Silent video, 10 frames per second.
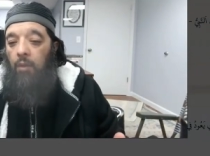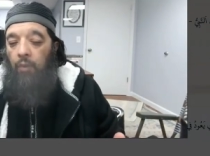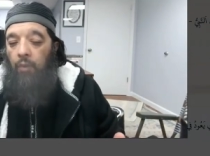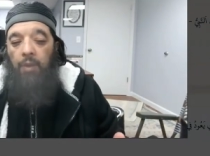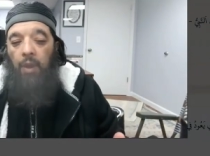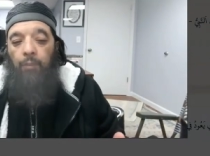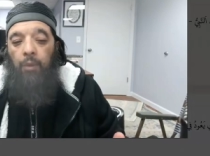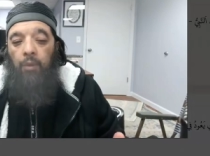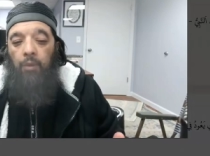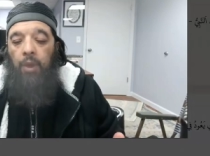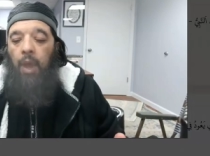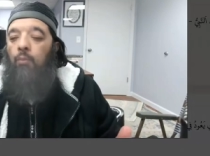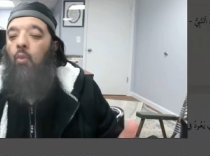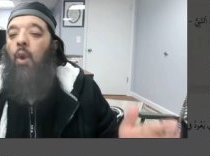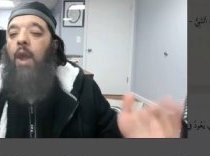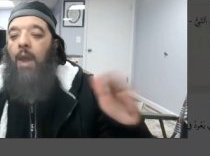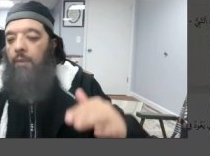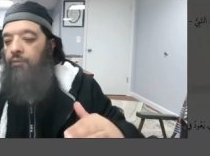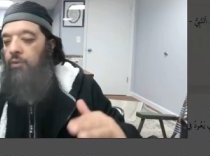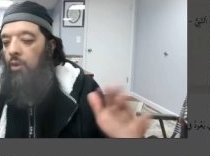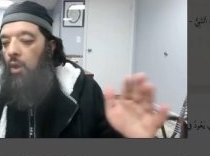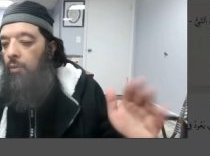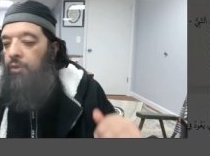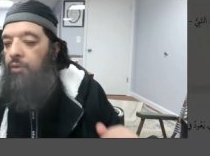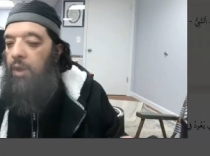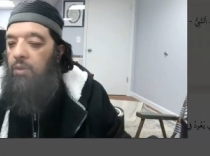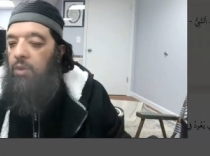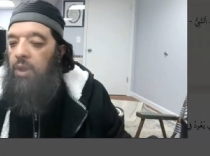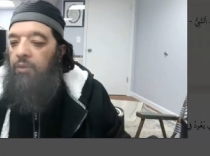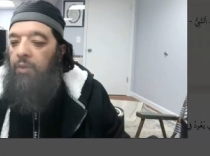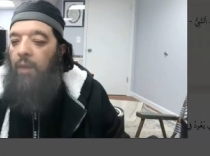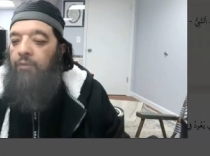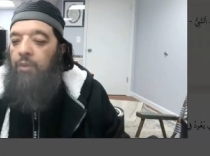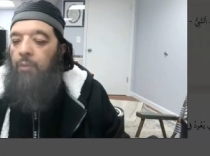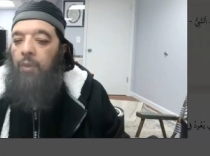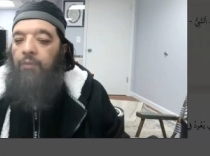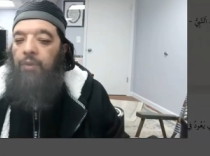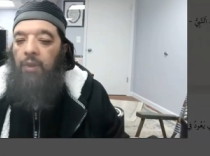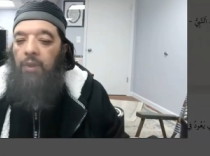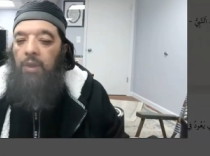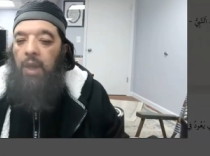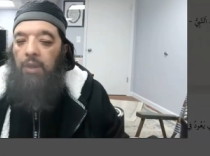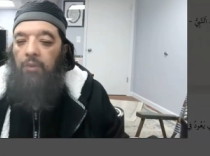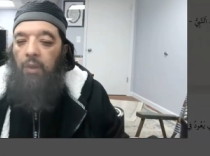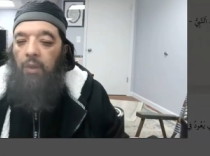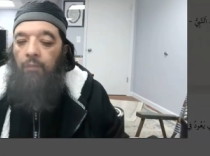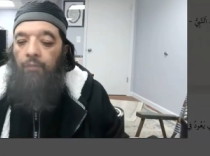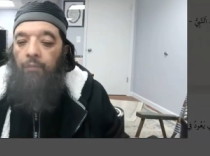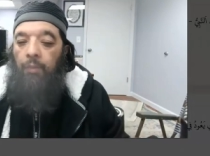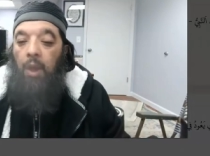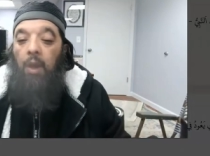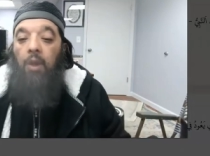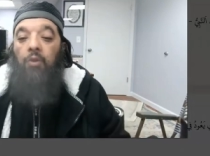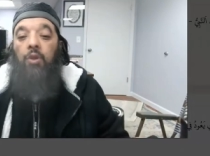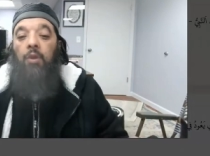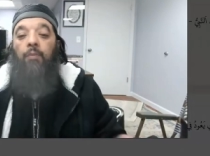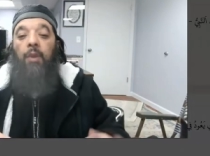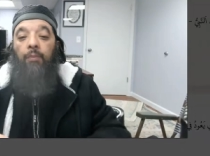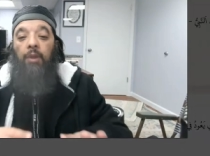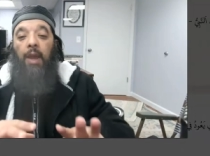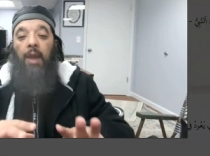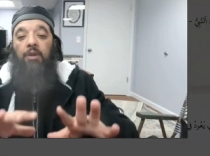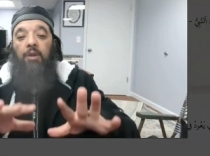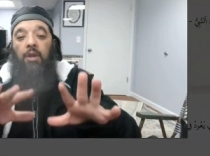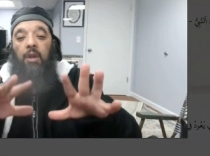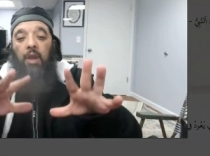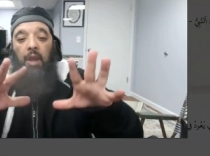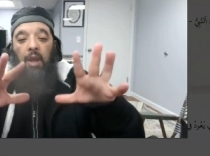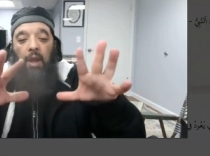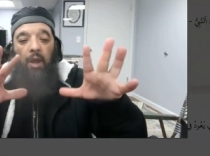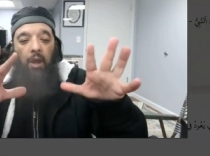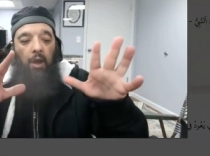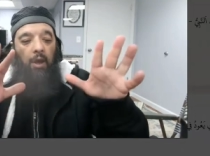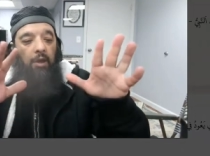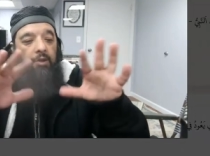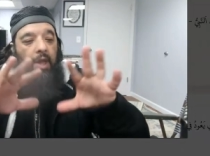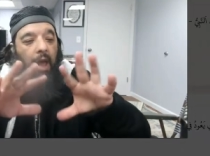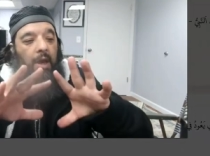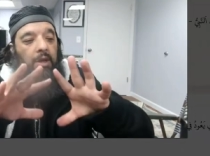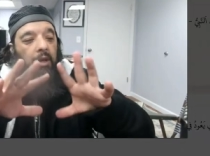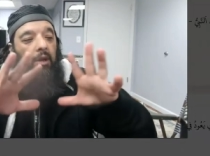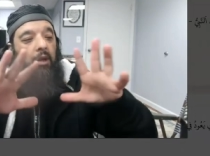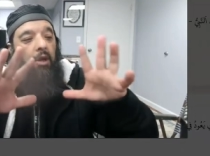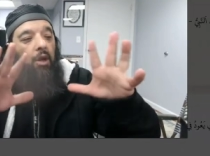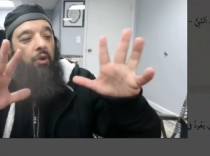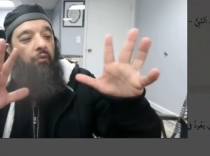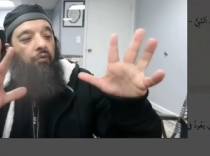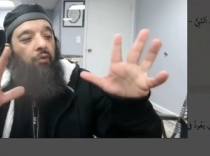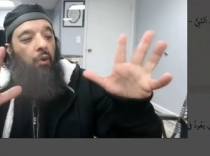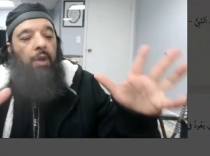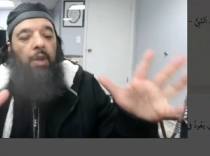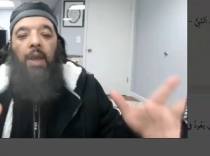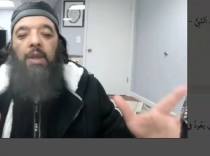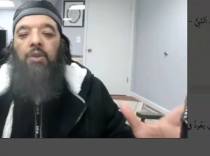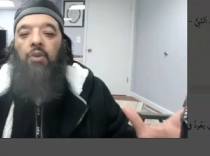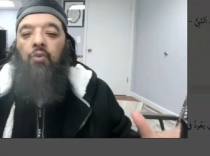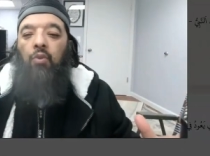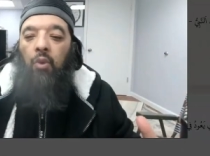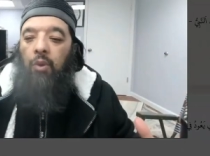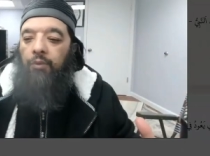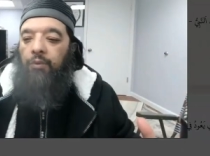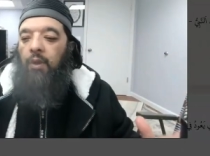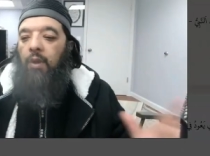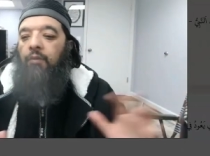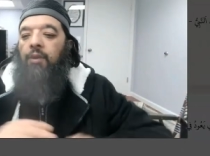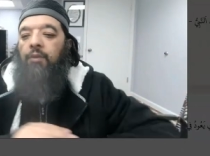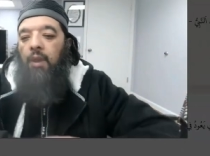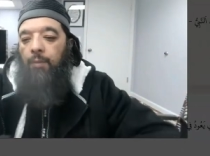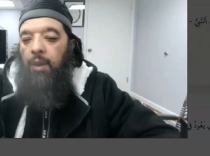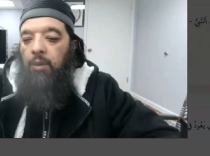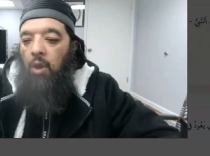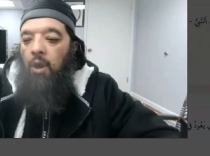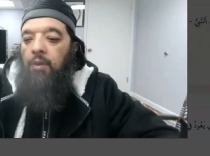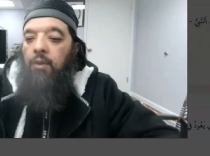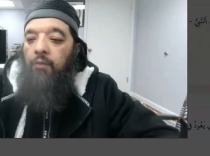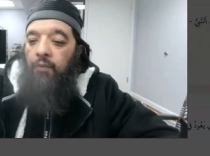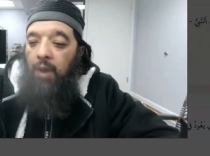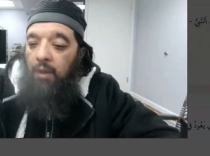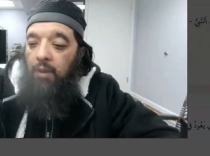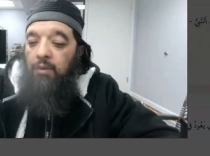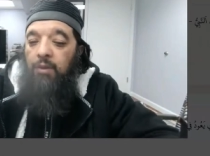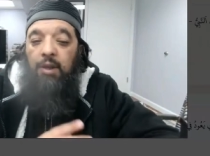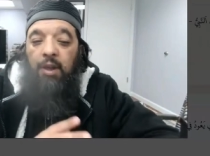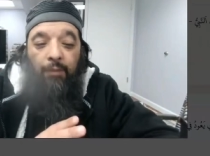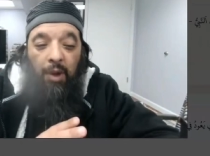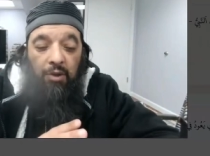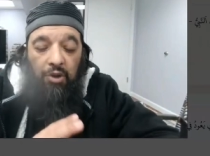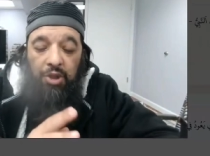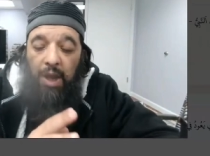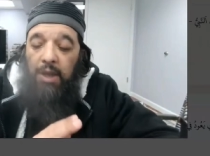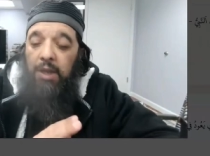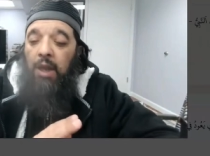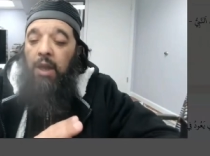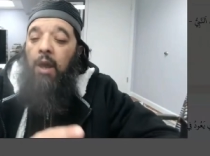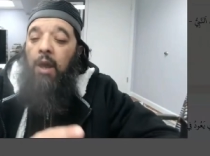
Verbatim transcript: for example, came way after, almost 300 years after the Prophet wasallam. So the people that that formulated the rules of Islamic law, the fiqh, the deep understanding,